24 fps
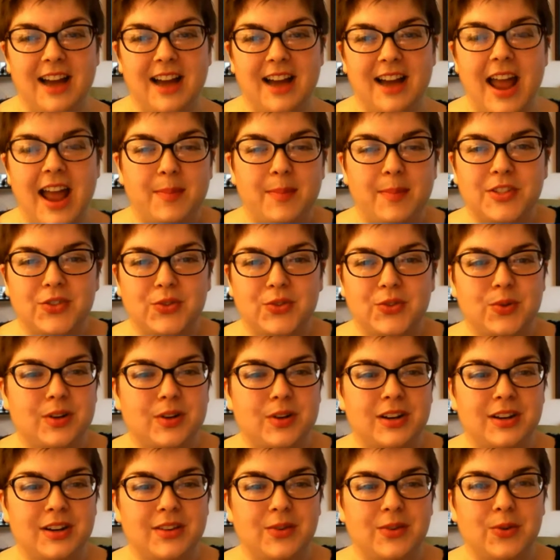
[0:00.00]
App
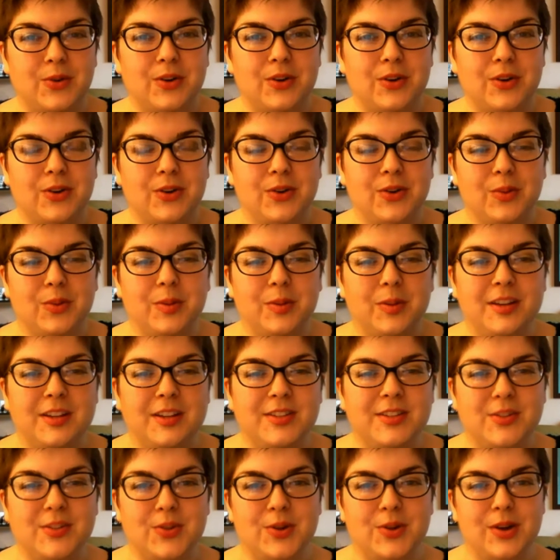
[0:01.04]
Store or Google
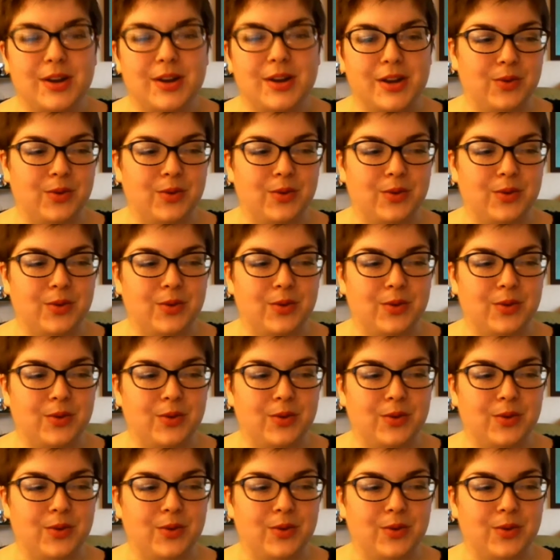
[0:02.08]
Play Store